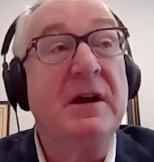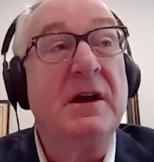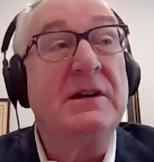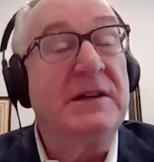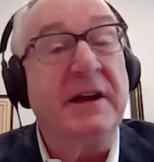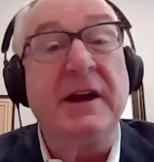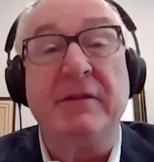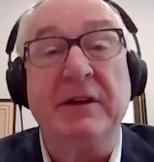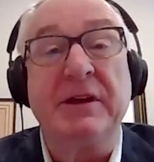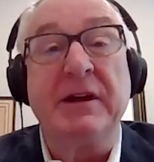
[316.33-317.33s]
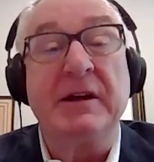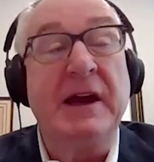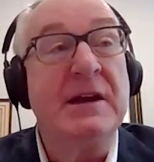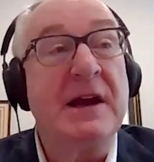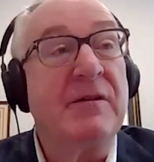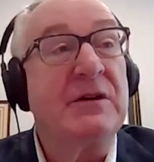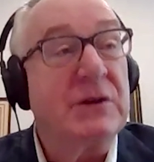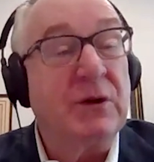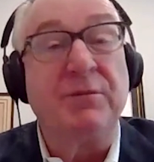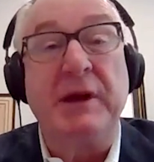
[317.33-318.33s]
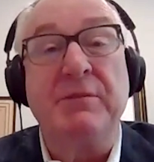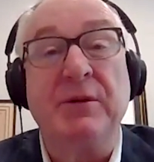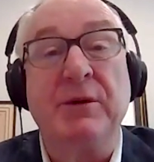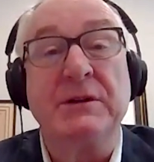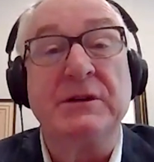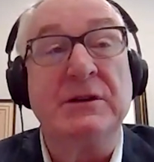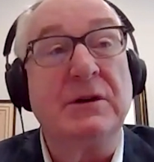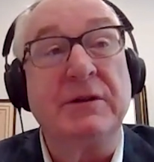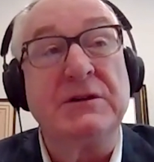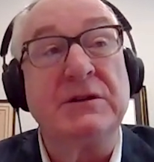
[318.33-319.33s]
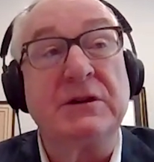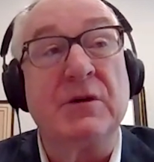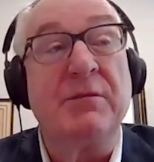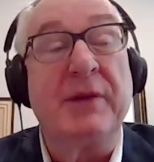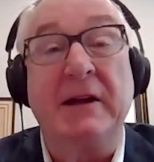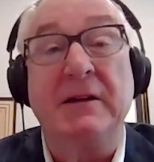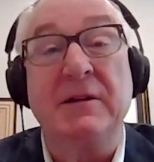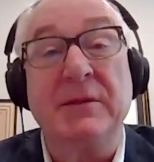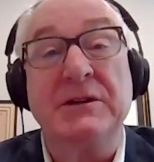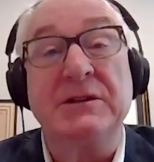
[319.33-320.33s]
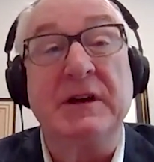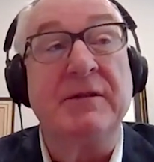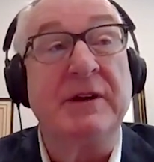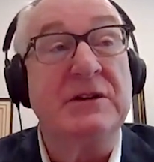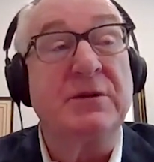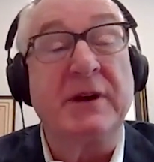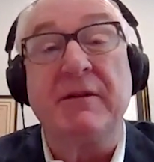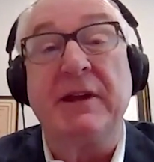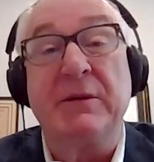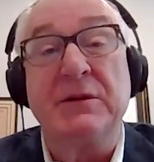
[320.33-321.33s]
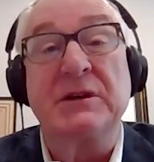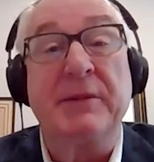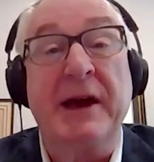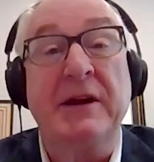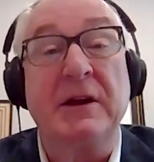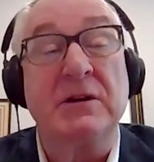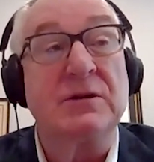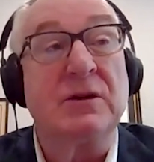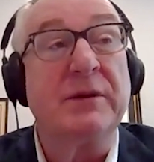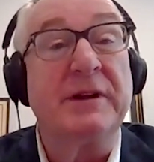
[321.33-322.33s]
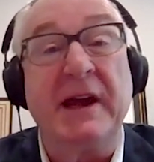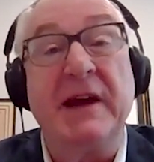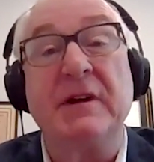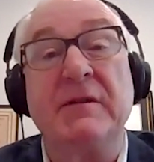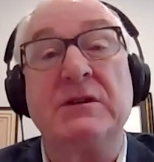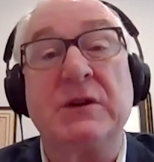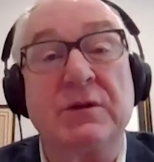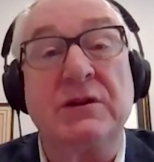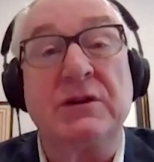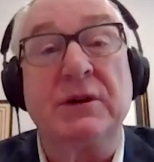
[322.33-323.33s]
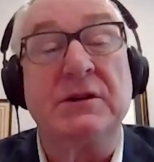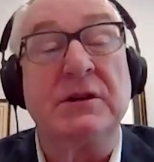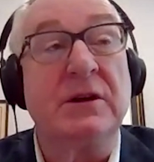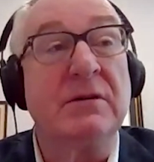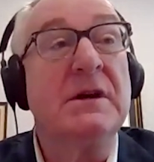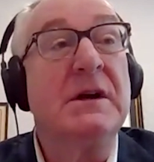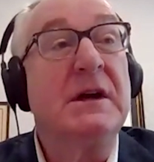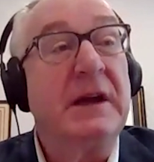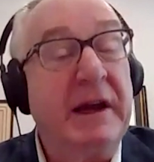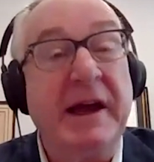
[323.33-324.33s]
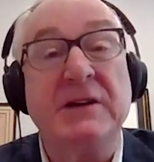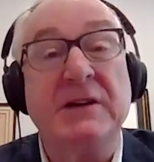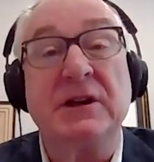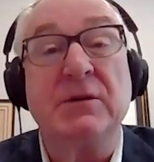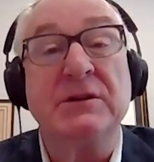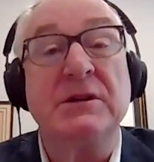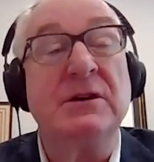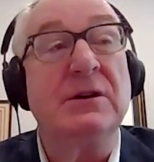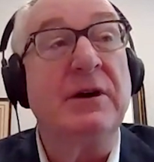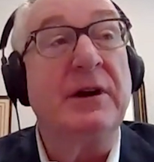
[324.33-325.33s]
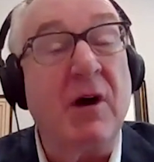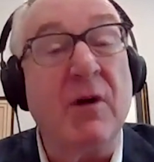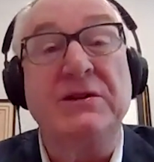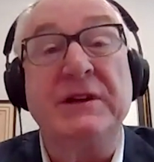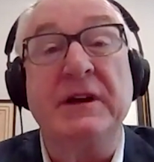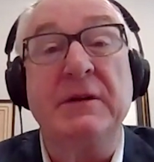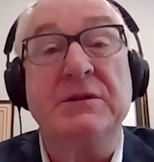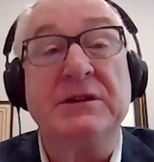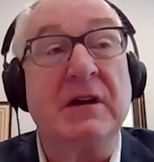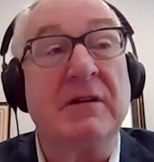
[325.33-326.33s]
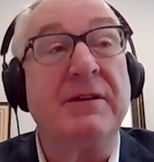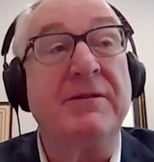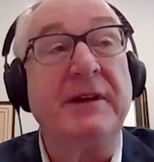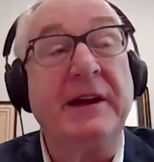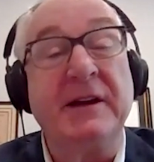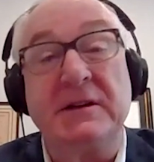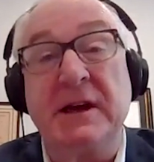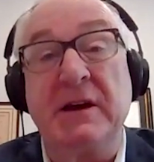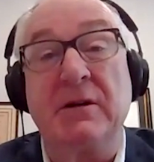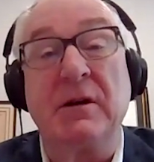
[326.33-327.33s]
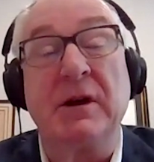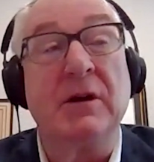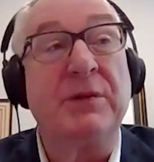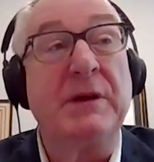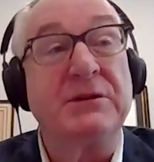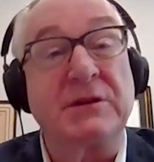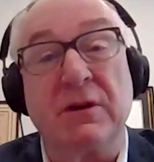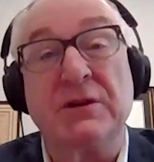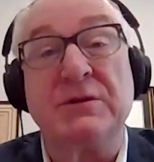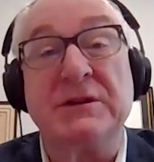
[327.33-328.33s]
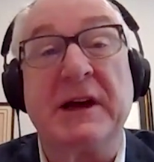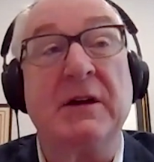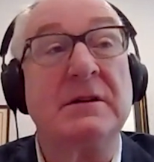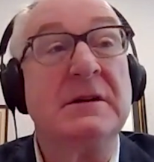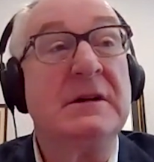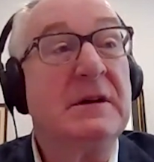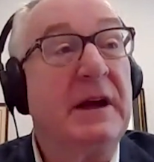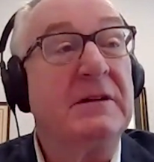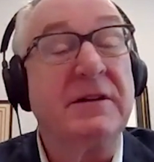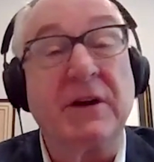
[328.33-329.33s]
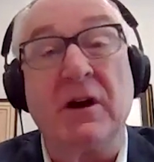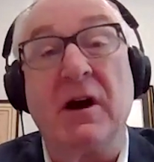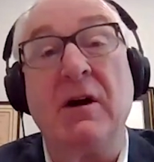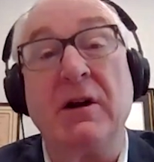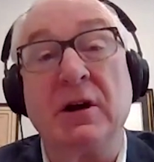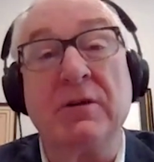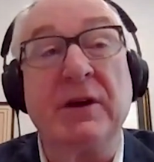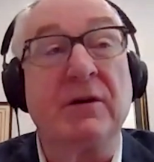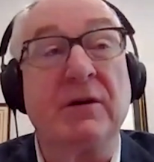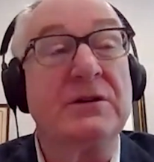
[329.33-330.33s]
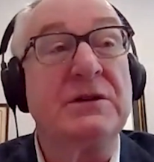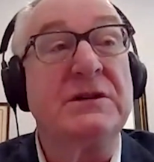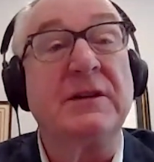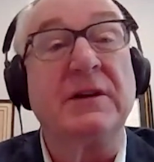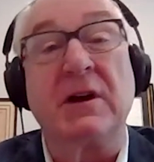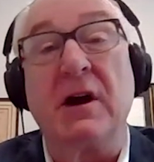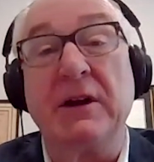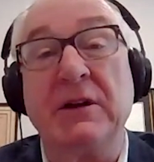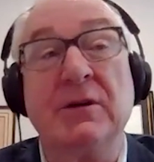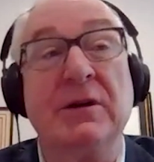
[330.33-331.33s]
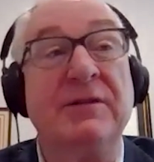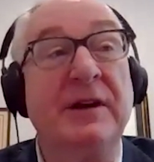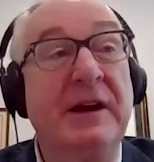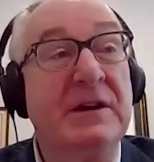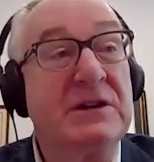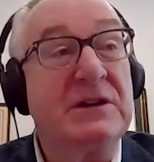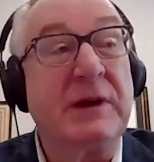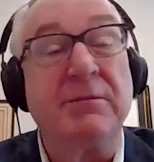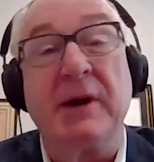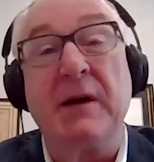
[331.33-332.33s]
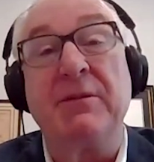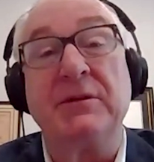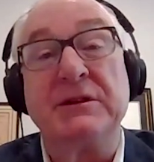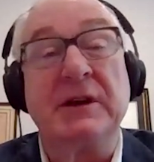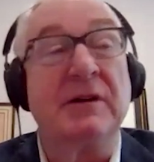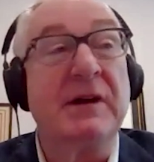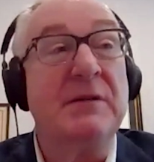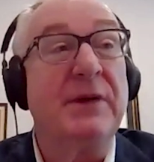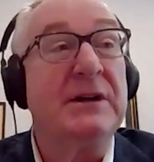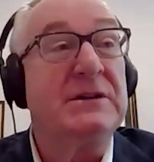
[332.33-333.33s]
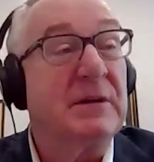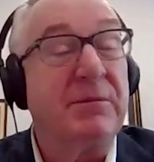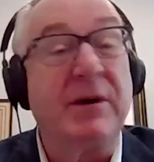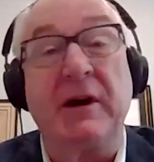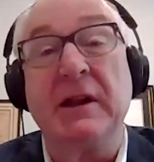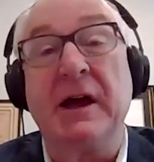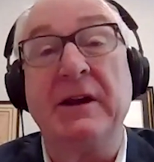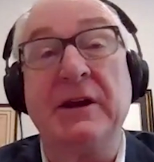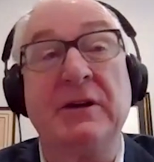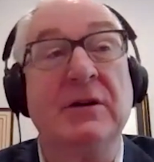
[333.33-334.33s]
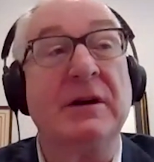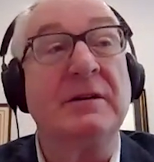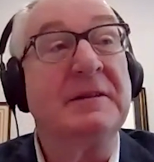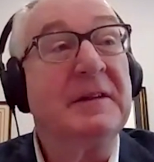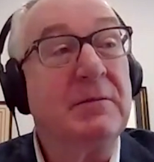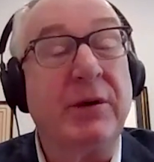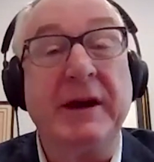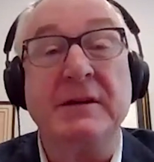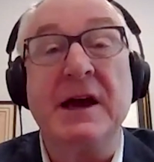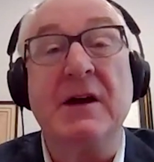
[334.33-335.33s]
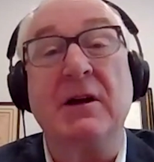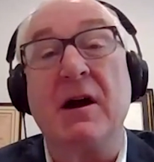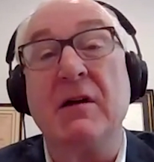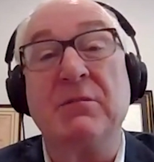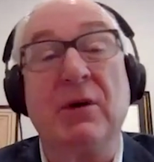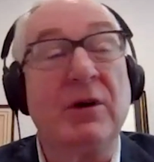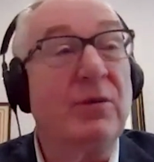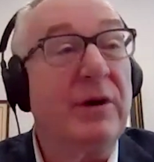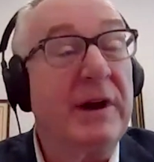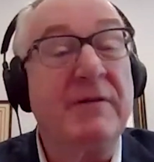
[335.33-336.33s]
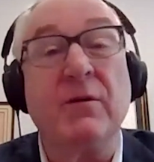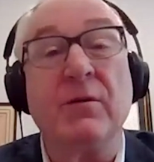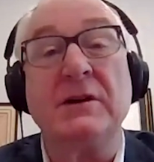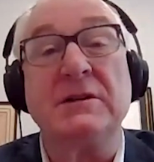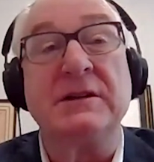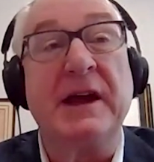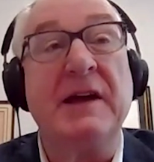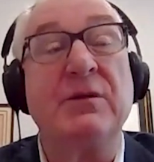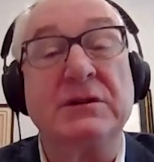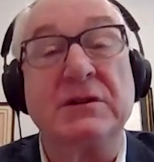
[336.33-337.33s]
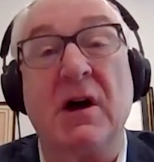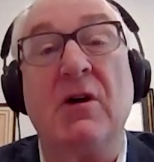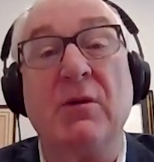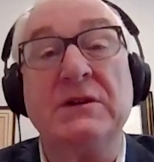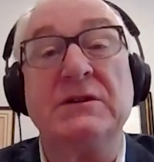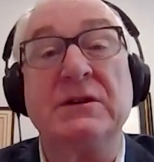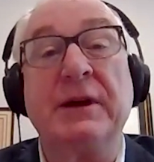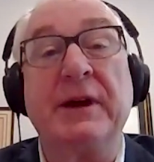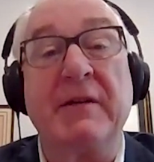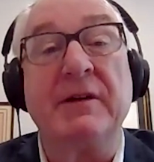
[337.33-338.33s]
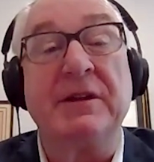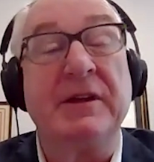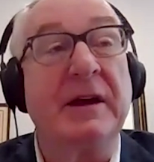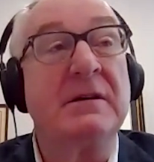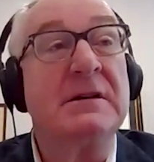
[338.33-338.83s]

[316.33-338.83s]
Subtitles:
did everything. He never told people what to do. This is going back to the mid-'70s when everything was command and control, but Dave never told you what to do. He'd ask you what to do, and he always did it himself. If you need to take, people's groceries out into the car and load the groceries in the car, he'd do it. If you need to sweep up the cigarette butts in the parking lot, he'd do it. Break down cardboard, whatever it was, Dave was always doing everything.